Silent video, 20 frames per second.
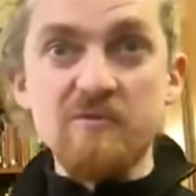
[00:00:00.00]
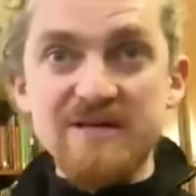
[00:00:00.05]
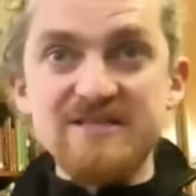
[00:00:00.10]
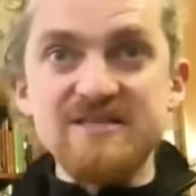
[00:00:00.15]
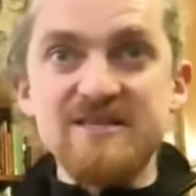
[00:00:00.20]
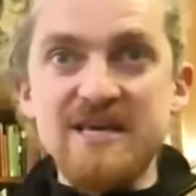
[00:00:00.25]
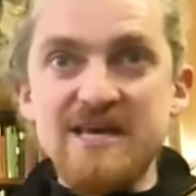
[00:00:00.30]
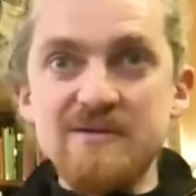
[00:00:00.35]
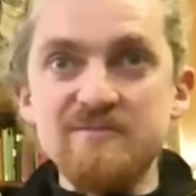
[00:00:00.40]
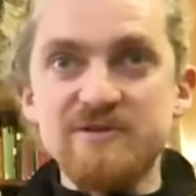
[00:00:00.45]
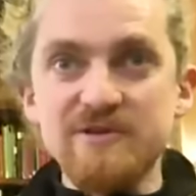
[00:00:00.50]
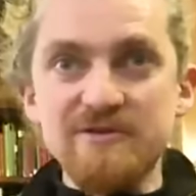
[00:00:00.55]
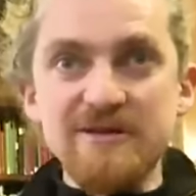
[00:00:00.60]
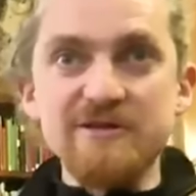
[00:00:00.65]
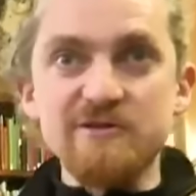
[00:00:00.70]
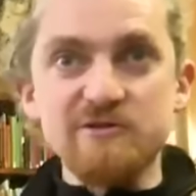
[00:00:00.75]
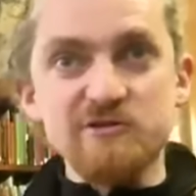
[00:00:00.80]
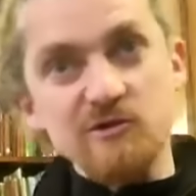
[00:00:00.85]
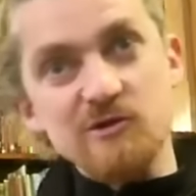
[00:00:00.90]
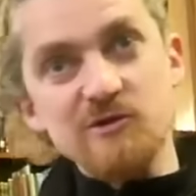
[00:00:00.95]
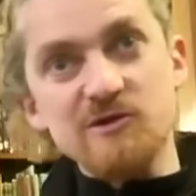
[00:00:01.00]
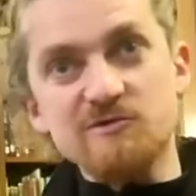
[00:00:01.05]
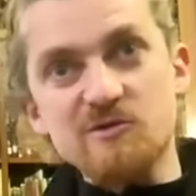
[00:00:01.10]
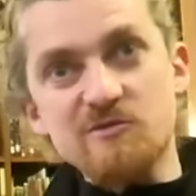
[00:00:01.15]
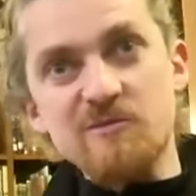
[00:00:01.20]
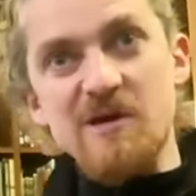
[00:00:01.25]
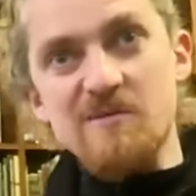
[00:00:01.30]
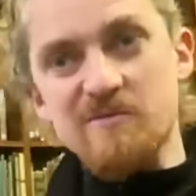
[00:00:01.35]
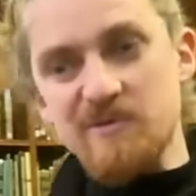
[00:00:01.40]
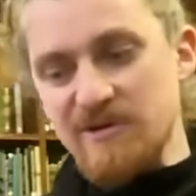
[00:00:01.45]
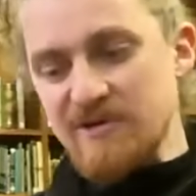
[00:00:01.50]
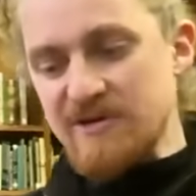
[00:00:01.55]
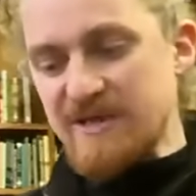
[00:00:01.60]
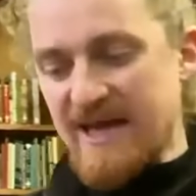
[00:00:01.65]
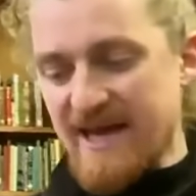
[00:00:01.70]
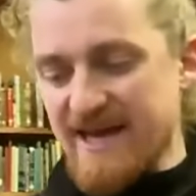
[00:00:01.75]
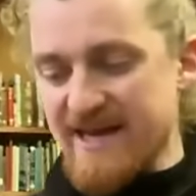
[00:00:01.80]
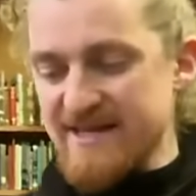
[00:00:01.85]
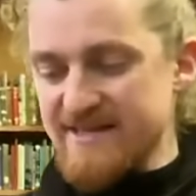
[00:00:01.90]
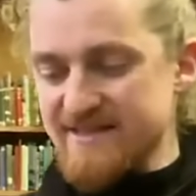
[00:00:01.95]
my team do little talks for
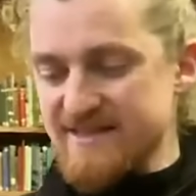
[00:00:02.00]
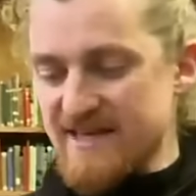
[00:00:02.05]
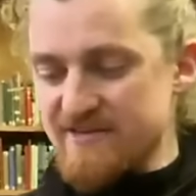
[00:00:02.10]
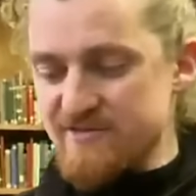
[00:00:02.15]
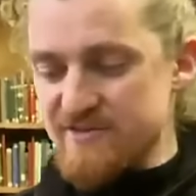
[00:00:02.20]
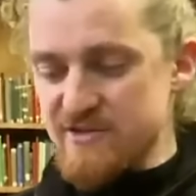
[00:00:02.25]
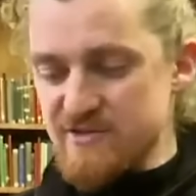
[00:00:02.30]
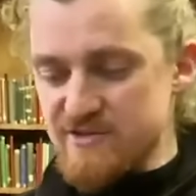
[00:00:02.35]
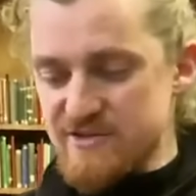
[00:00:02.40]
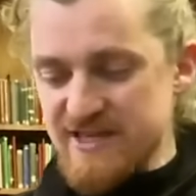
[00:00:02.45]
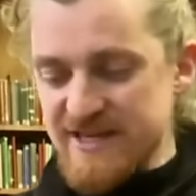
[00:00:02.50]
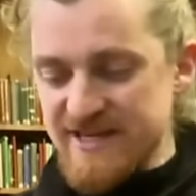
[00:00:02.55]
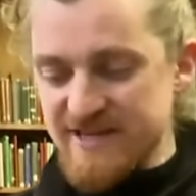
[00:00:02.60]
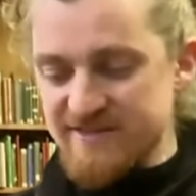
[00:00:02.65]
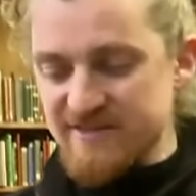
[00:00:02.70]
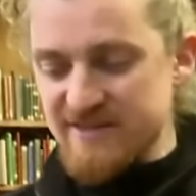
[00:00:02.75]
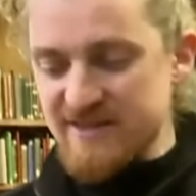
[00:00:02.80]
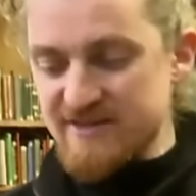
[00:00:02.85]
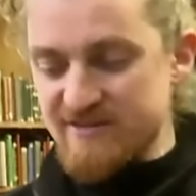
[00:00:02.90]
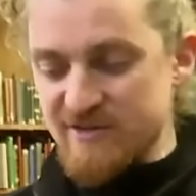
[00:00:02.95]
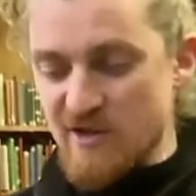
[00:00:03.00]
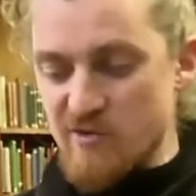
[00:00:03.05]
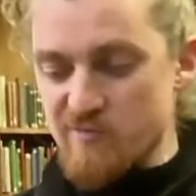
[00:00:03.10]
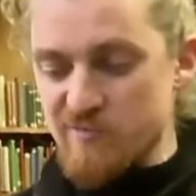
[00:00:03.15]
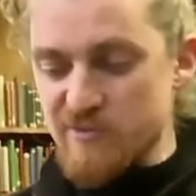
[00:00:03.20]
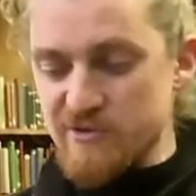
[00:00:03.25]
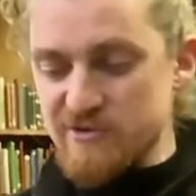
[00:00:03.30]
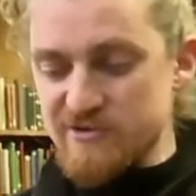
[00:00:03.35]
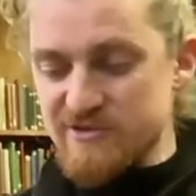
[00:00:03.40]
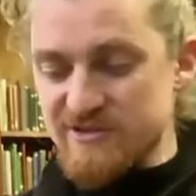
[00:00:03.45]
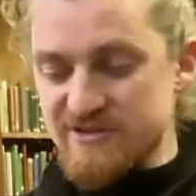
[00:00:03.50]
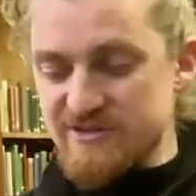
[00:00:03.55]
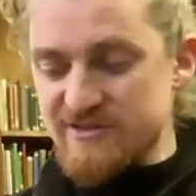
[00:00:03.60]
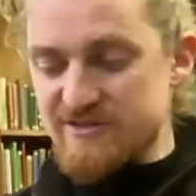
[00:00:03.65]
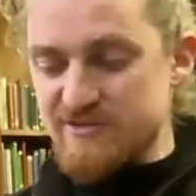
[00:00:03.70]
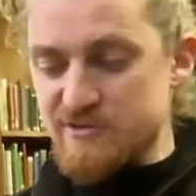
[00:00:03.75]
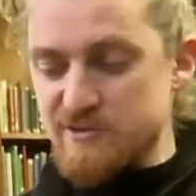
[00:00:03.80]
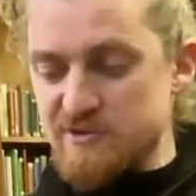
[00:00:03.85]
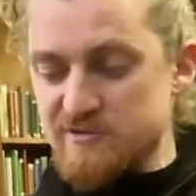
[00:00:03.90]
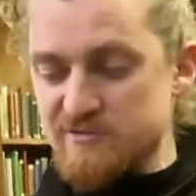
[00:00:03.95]
people, and they've used it as an example, just
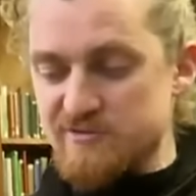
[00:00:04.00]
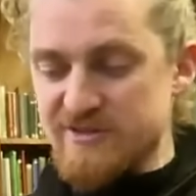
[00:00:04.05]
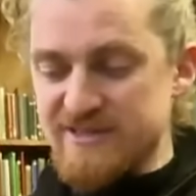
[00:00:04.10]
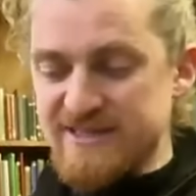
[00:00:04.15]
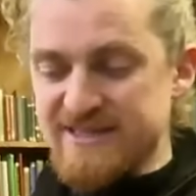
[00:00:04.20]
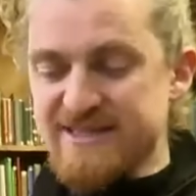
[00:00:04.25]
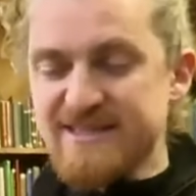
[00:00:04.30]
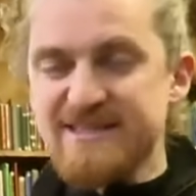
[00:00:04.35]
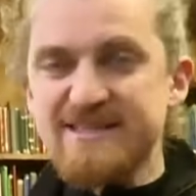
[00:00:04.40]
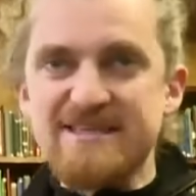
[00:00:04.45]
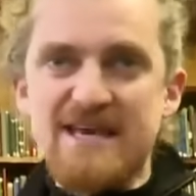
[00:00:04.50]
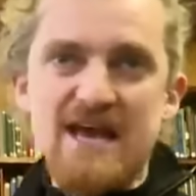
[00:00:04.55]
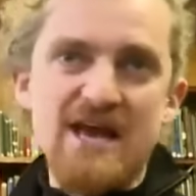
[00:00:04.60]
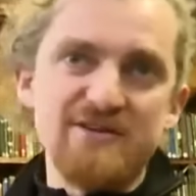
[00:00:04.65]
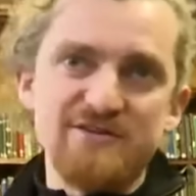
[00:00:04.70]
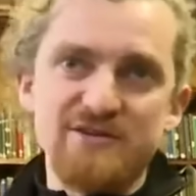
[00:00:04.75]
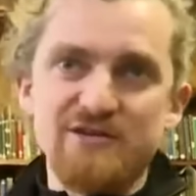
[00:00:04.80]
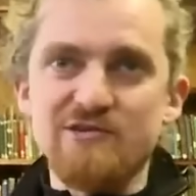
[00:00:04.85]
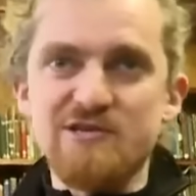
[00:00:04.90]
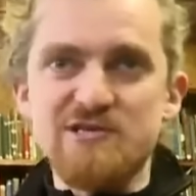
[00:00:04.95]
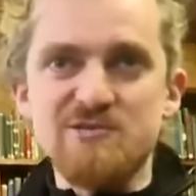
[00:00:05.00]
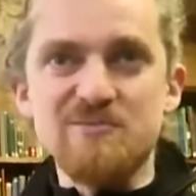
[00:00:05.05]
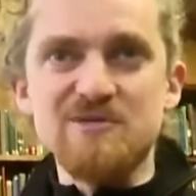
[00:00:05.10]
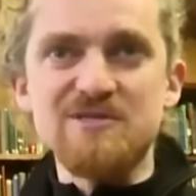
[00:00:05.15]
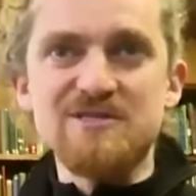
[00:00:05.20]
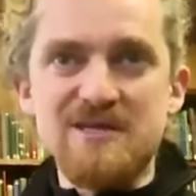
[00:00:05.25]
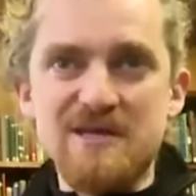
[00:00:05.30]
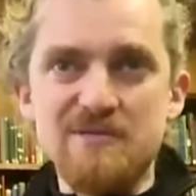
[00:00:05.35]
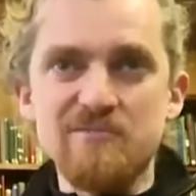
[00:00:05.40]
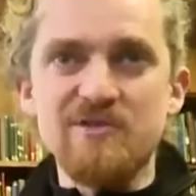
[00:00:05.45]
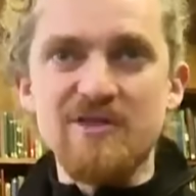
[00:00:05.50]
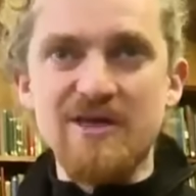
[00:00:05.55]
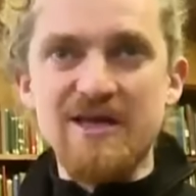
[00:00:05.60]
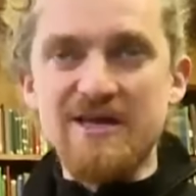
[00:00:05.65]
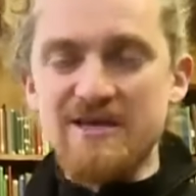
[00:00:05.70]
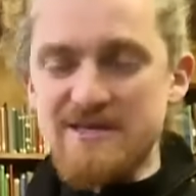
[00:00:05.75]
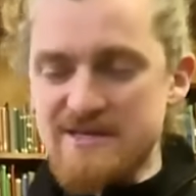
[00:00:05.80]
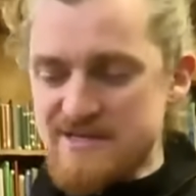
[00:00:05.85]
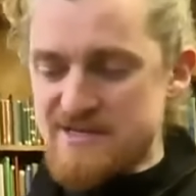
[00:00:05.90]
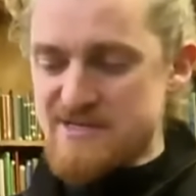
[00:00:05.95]
as sort of, as a Christmas-themed
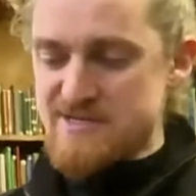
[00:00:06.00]
thing.